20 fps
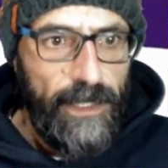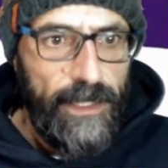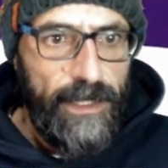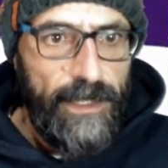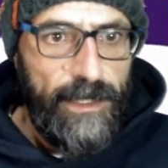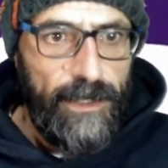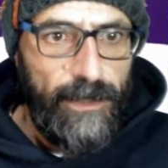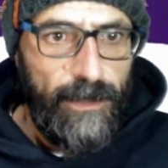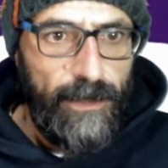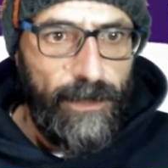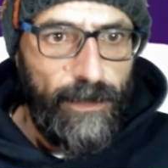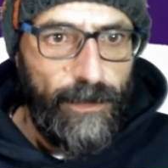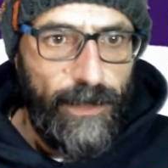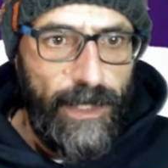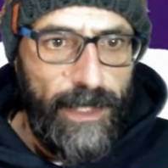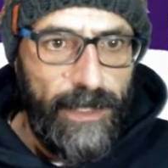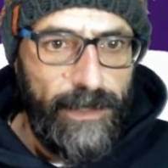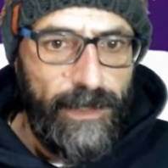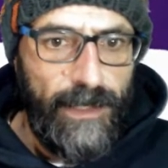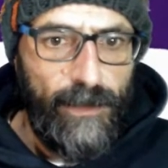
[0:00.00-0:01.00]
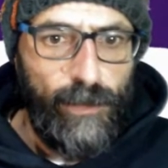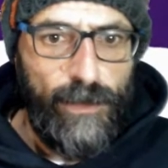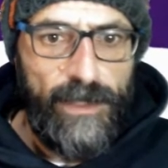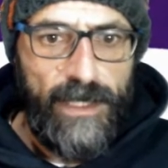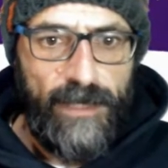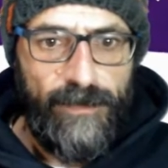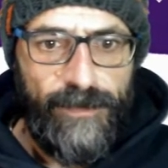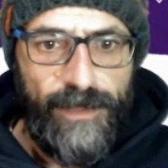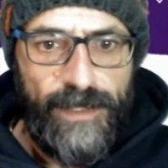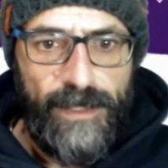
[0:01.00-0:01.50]
So yeah, that was
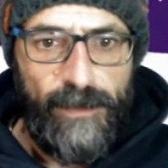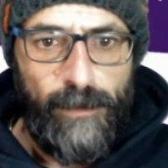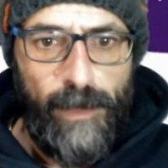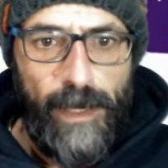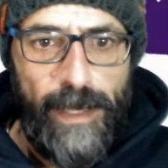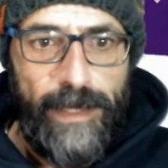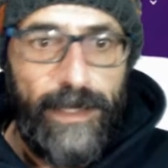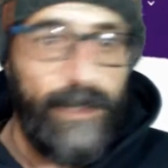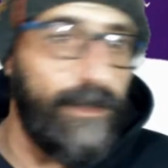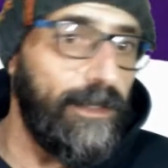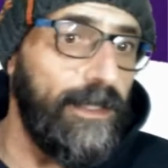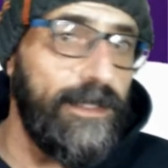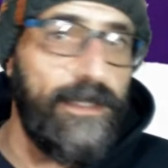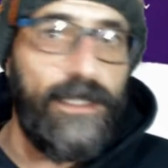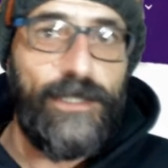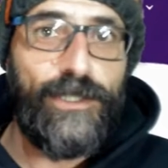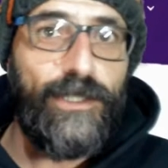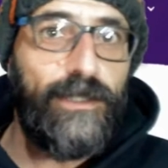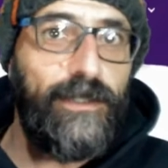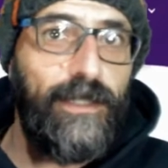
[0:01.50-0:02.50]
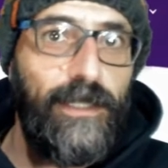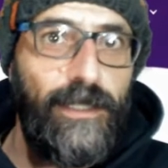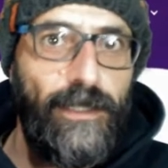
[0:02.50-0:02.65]
our first buy, and he's Argentinian,